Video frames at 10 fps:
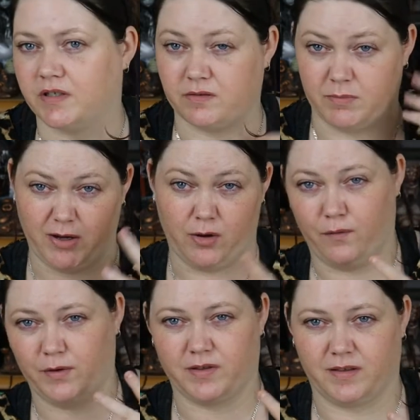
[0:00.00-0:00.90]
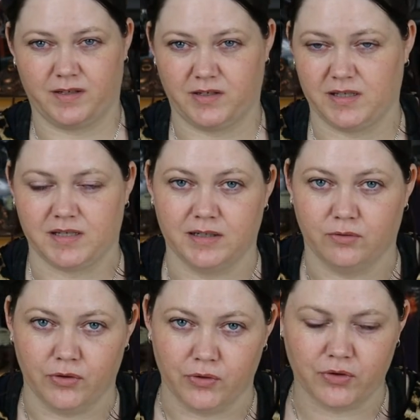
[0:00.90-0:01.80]
This is my office. It's just this
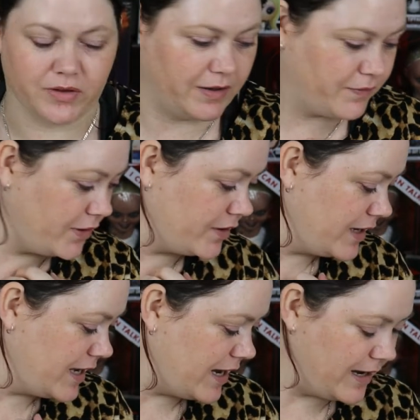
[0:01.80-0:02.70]
little nook that I've got